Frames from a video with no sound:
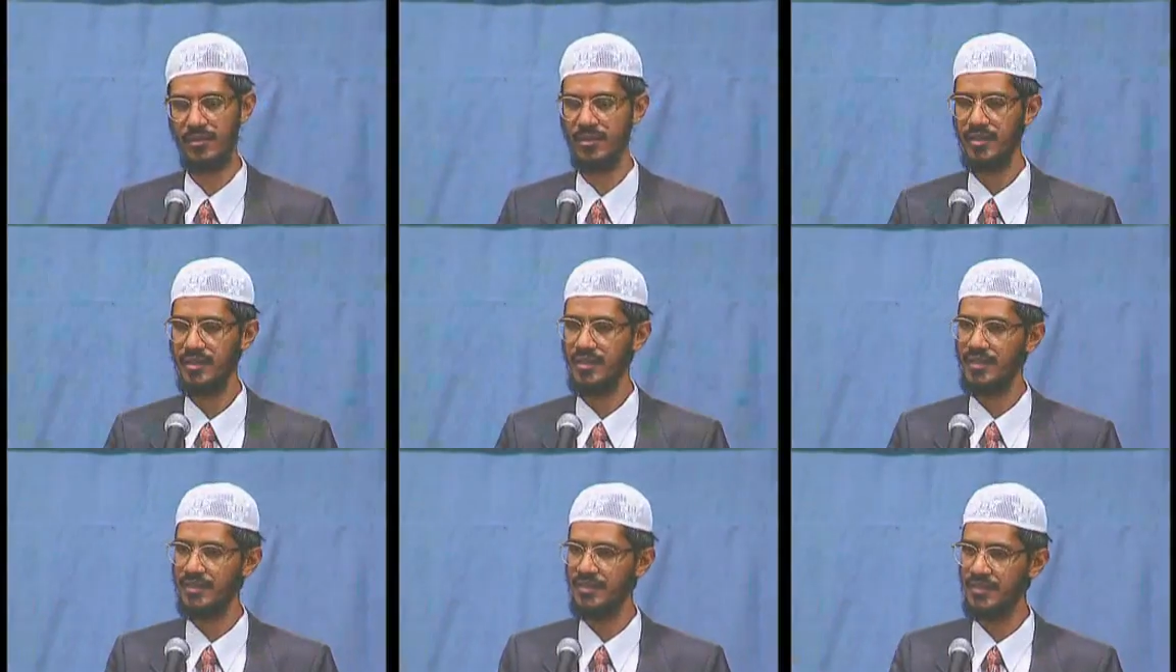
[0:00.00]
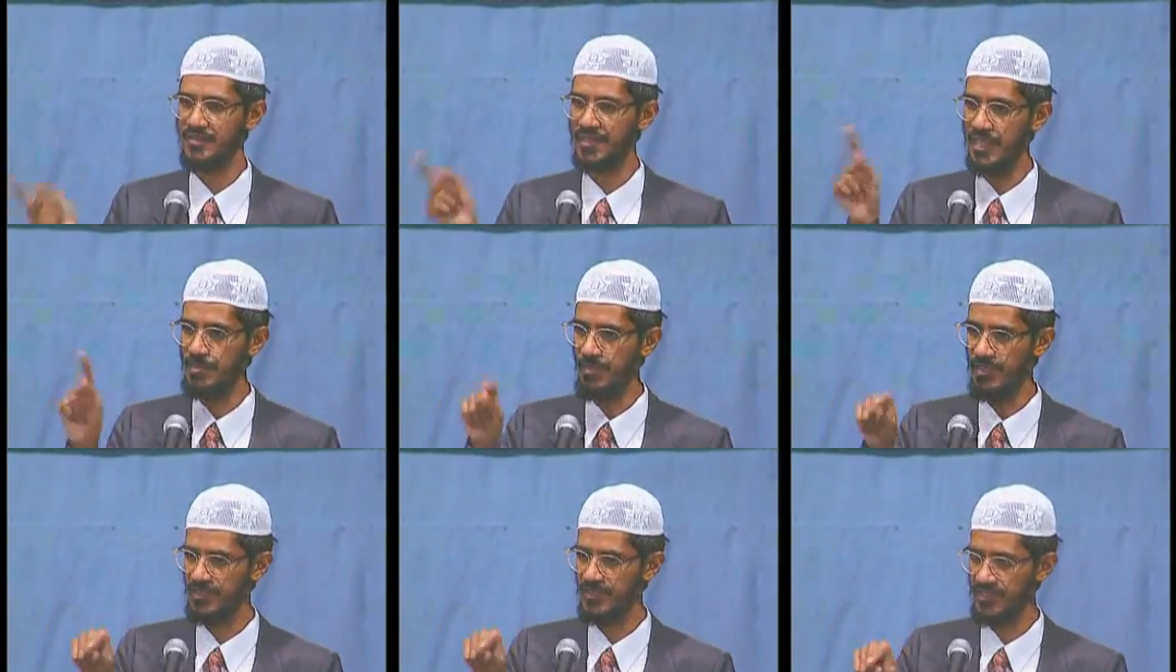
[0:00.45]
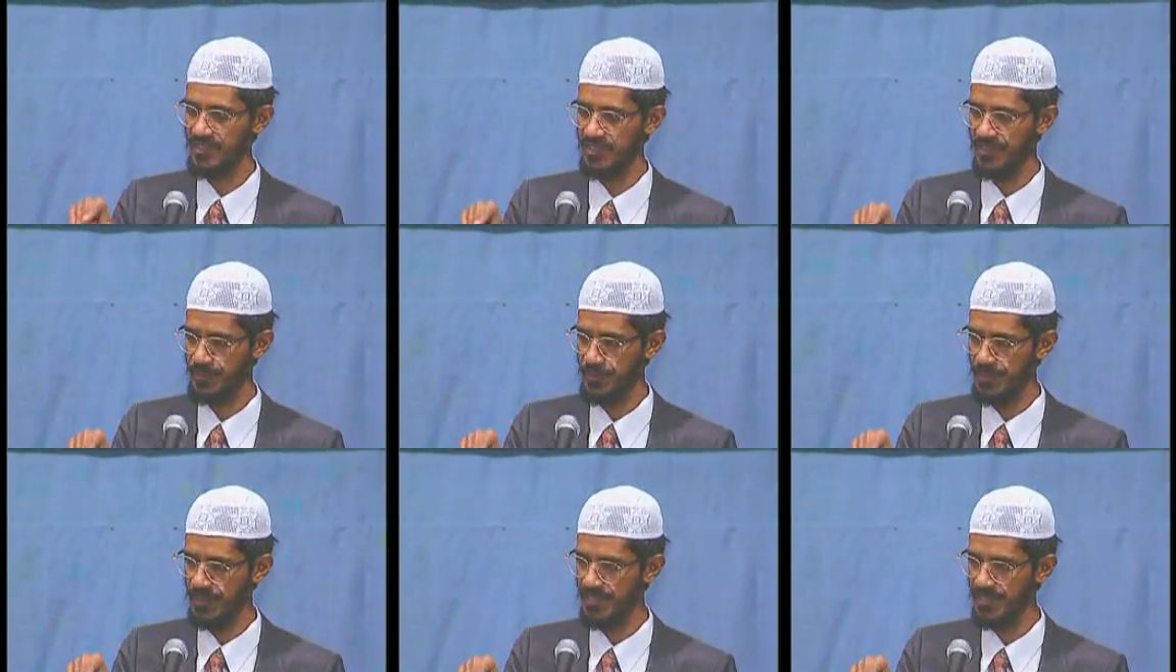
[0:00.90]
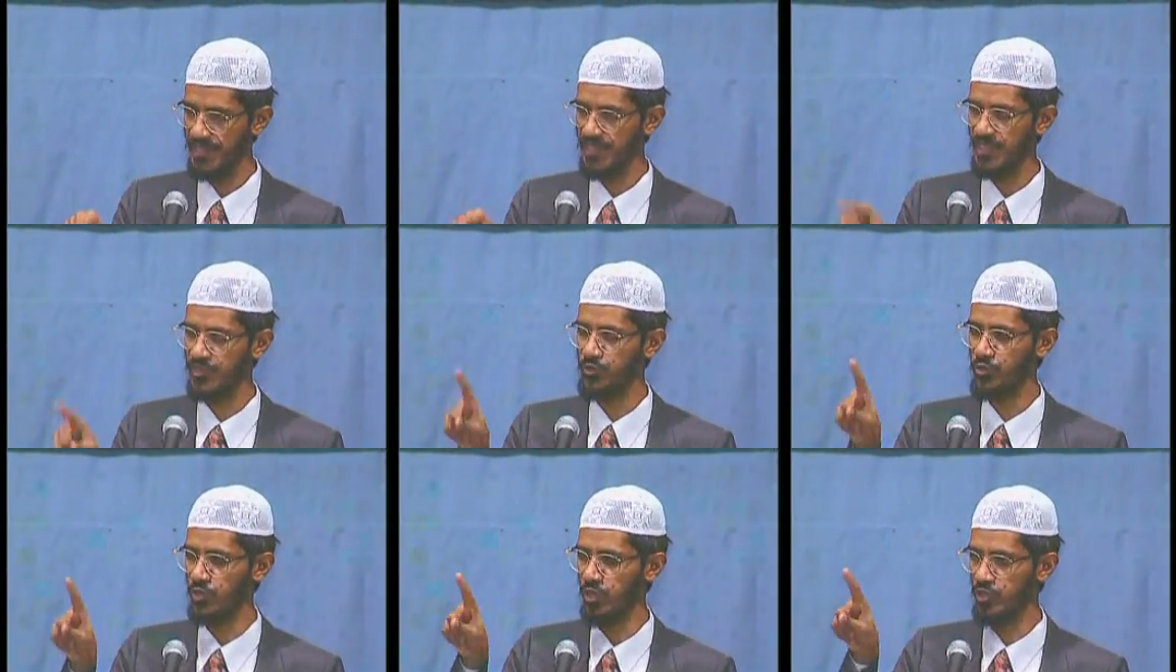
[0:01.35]
The same message is repeated in
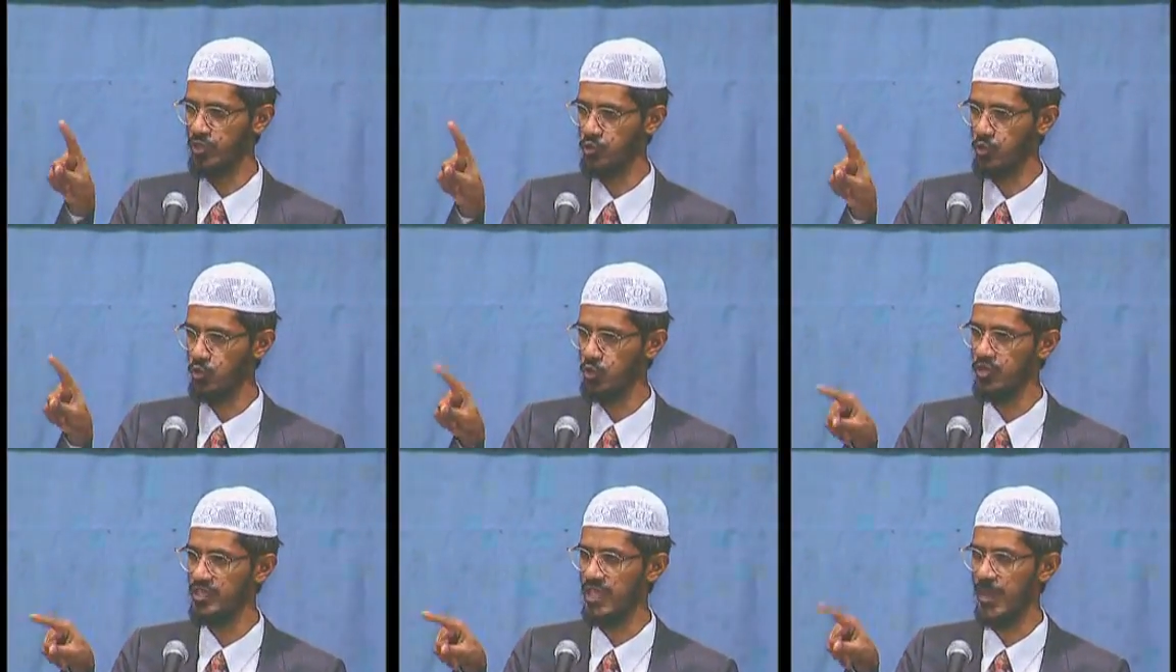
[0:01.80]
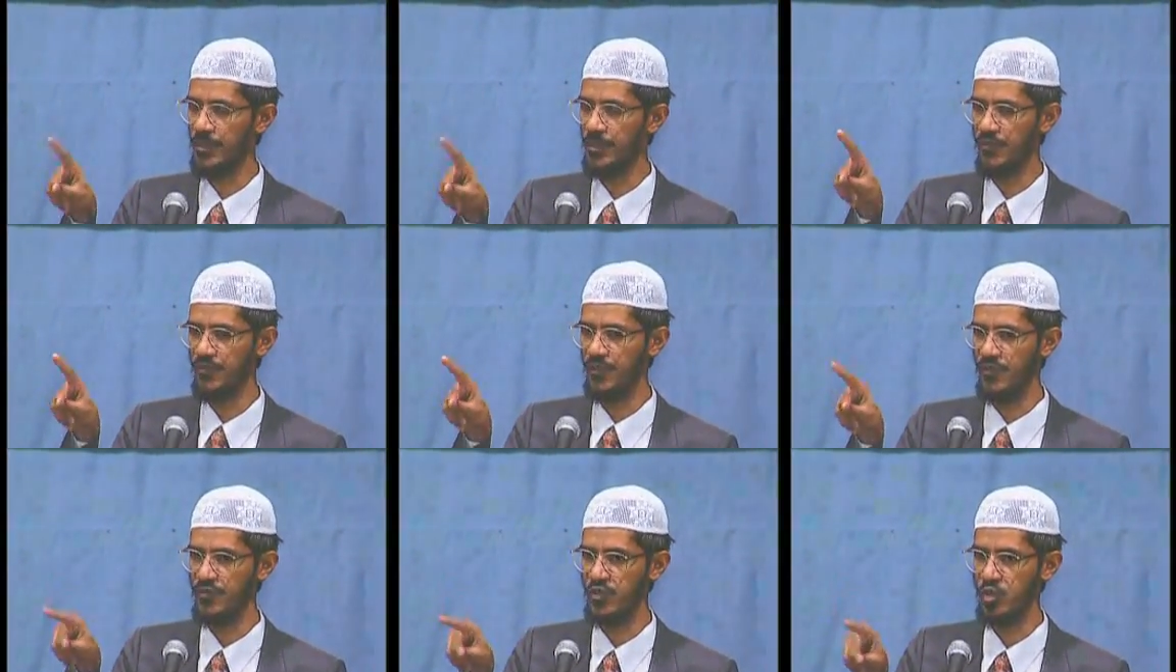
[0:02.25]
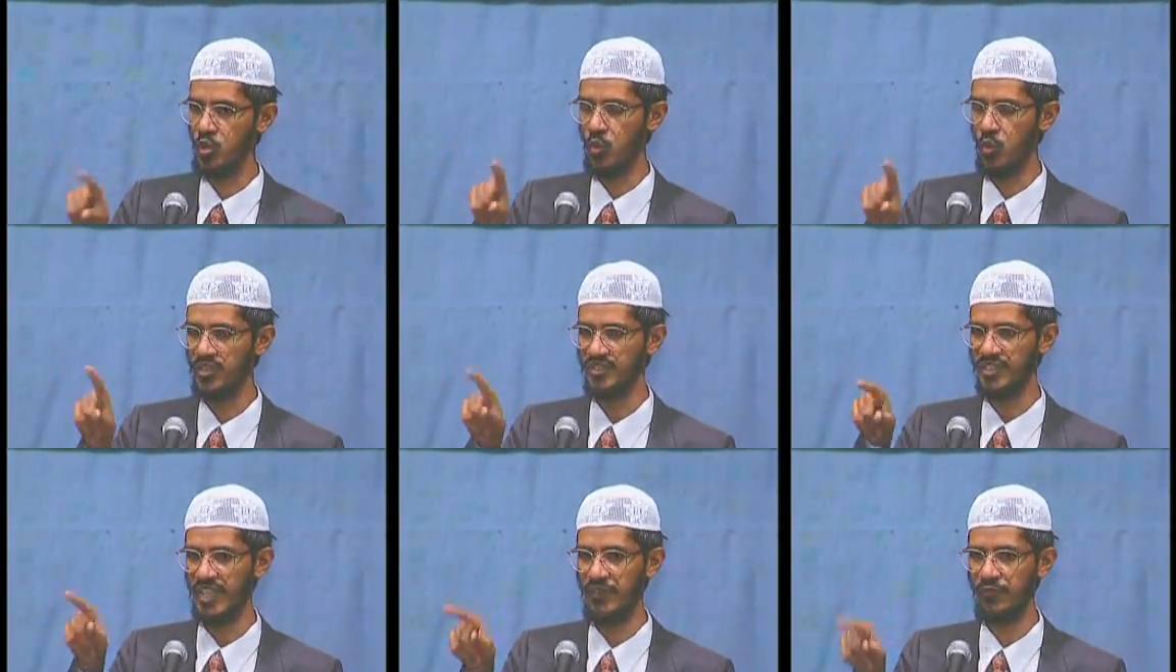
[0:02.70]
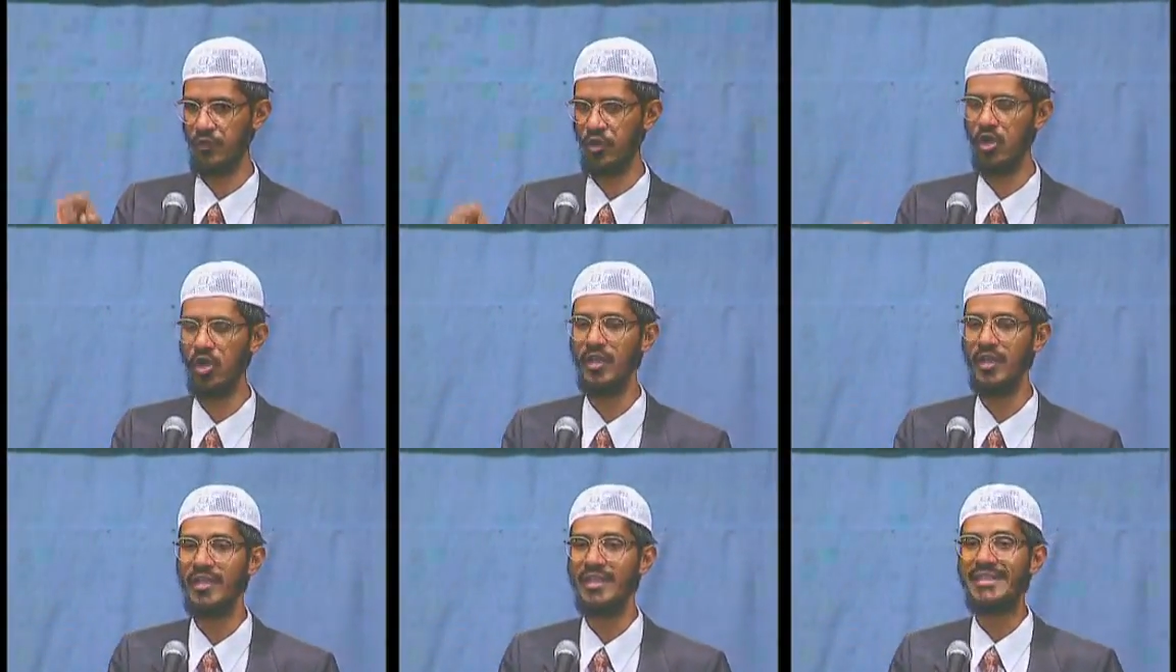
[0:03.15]
Surah Tur, chapter 52, verse 34,
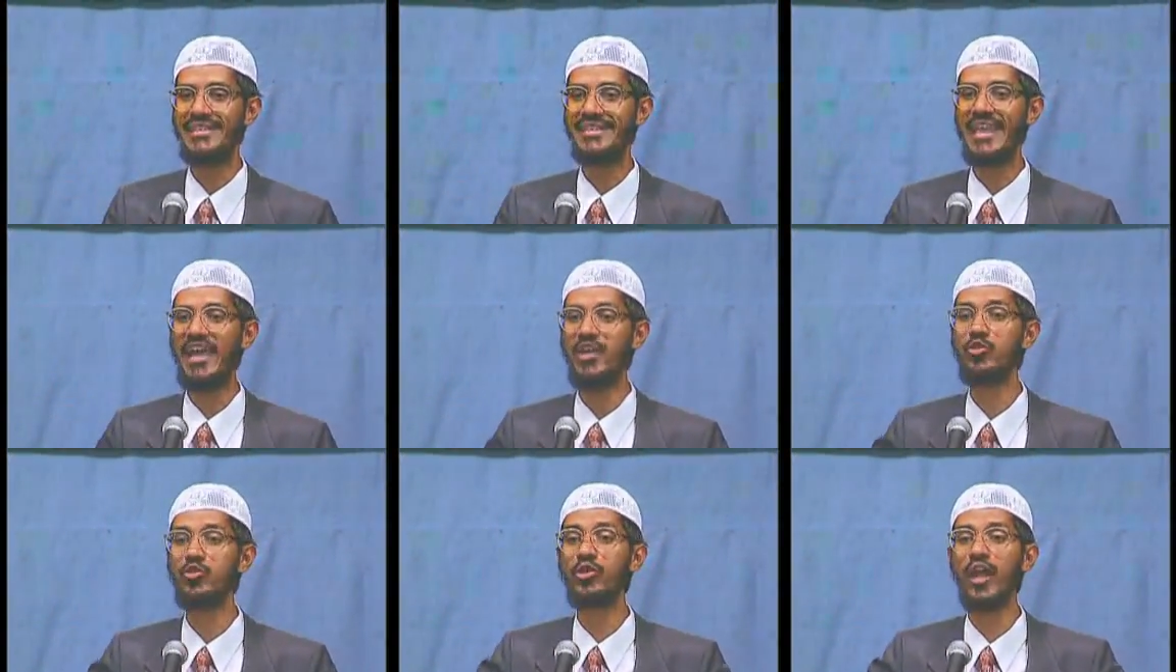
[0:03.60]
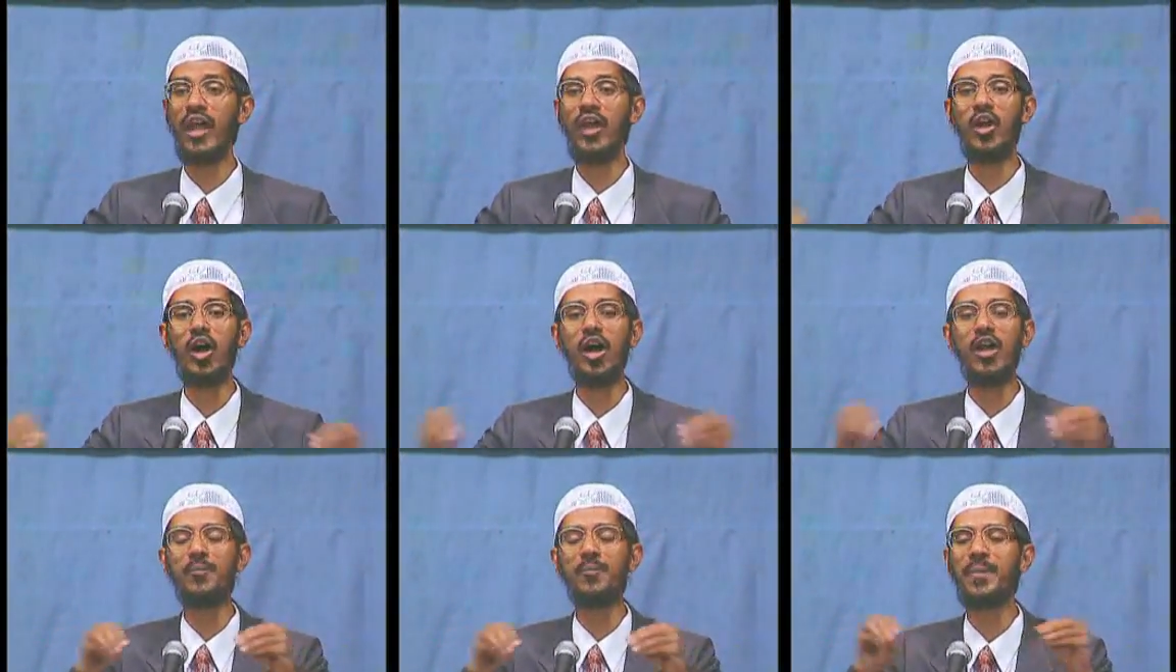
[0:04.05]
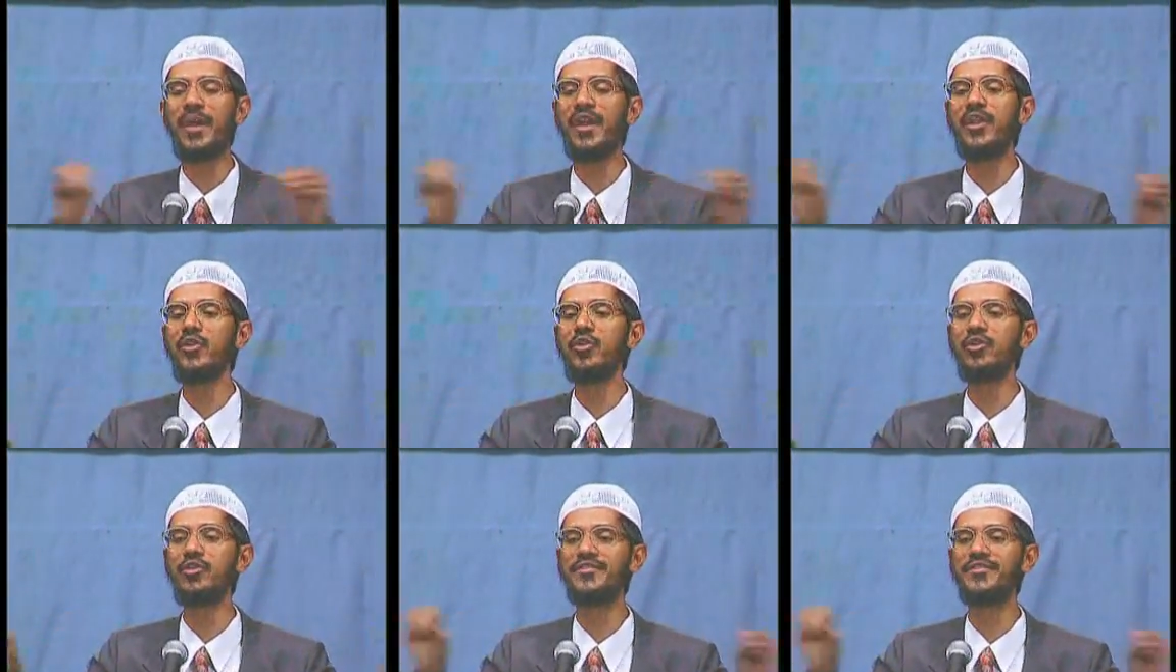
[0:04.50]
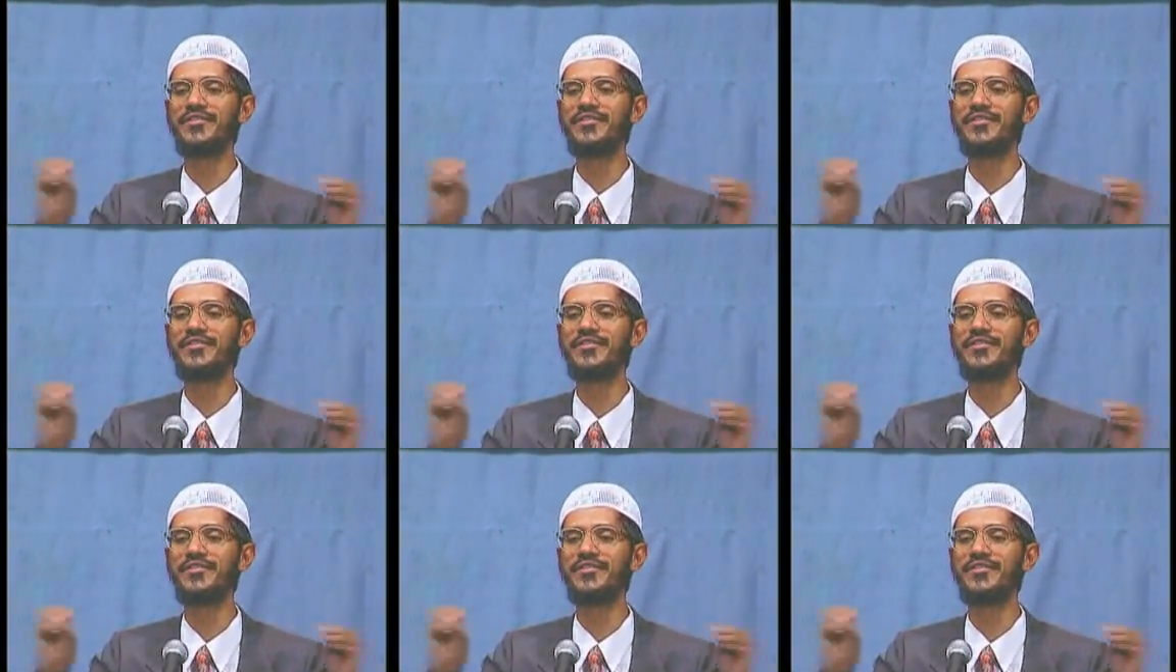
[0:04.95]
that you cannot produce